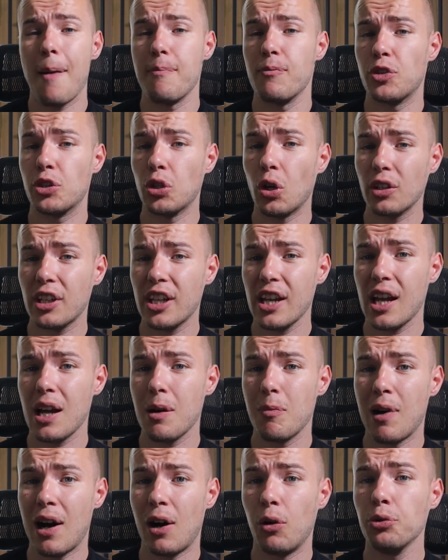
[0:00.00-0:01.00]
I'm
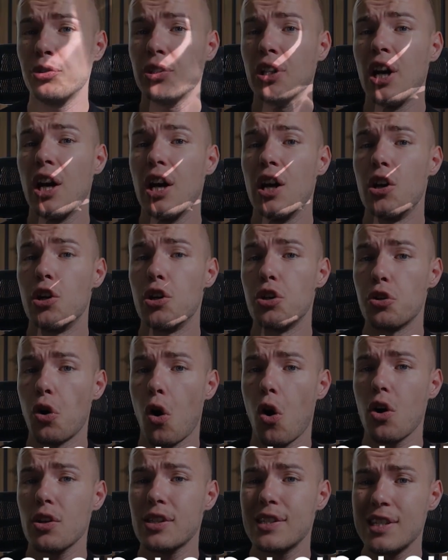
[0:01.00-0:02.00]
talking about
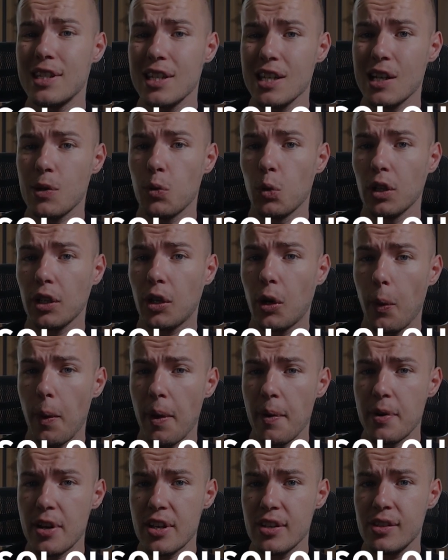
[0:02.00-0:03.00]
raw SQL
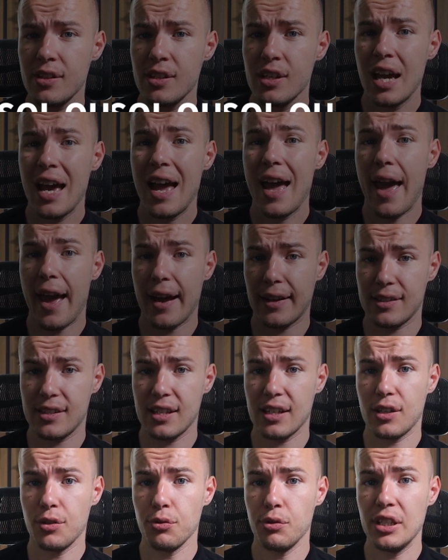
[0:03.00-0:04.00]
queries
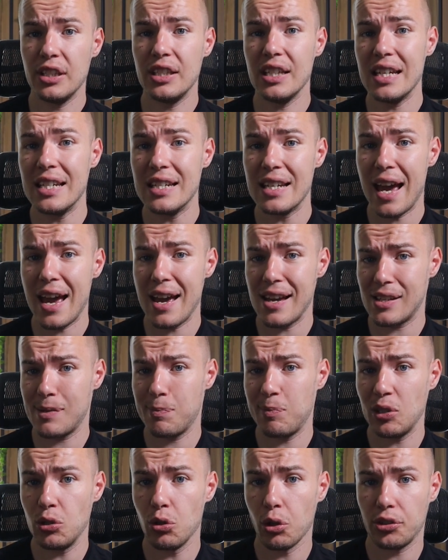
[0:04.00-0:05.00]
executed in
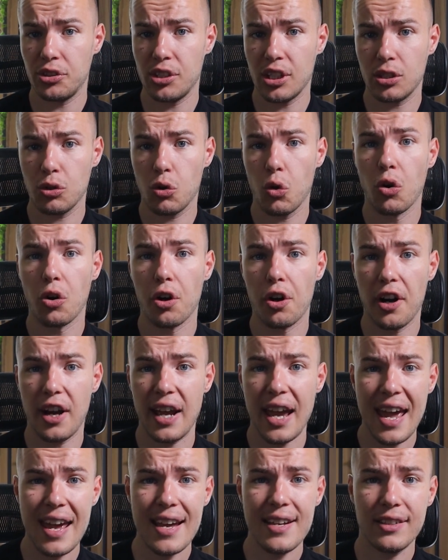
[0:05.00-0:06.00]
ASP.NET Core
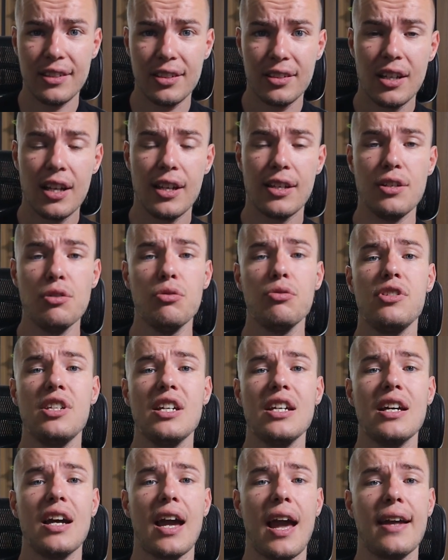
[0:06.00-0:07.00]
8
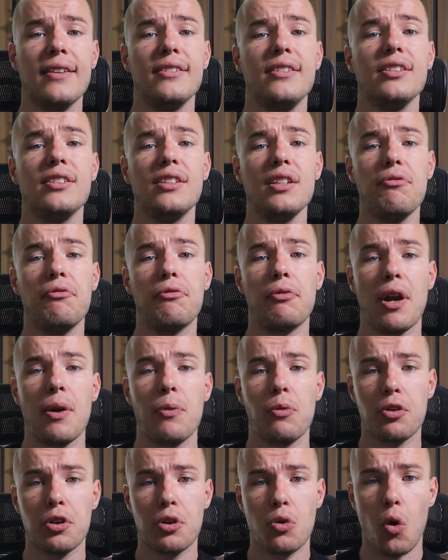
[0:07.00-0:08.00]
using Entity
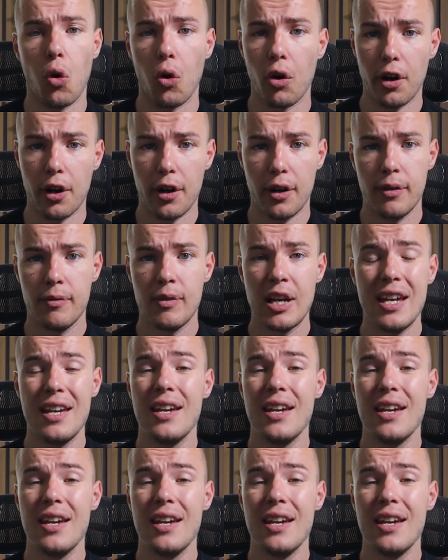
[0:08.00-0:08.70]
Framework Core.